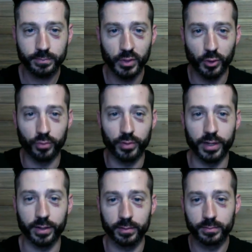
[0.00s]
You're over
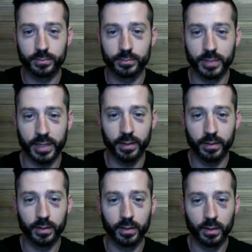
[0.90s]
here, okay?
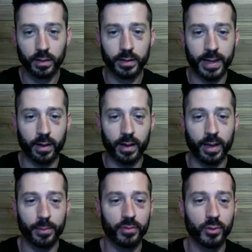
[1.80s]
Now, how
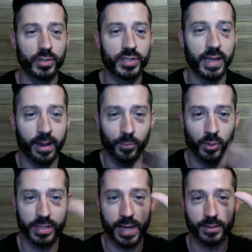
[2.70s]
many of you would say, I'm
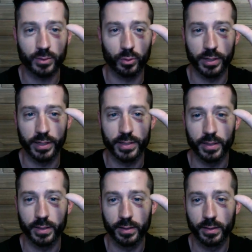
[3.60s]
more
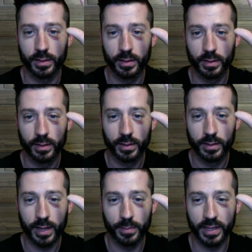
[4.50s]
task-oriented?
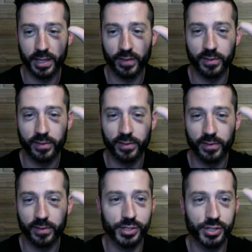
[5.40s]
I'm like, if everybody would
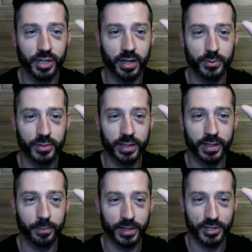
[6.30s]
just shut up so I can
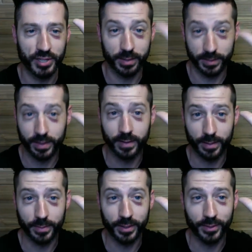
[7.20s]
get my checklist done,
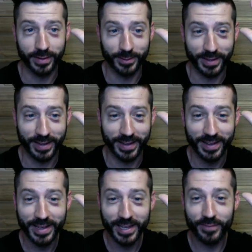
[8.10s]
that'd be great, okay?
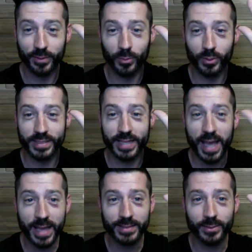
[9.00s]
If you're more
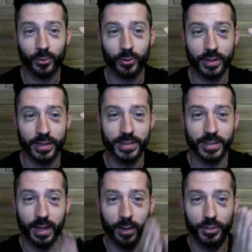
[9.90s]

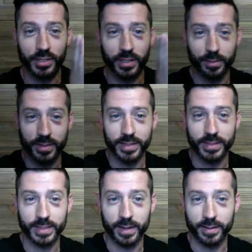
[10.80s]
task-oriented, I want you to come to
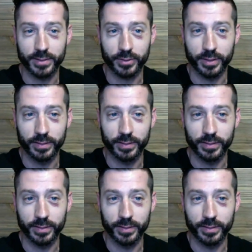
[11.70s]
this side of the screen.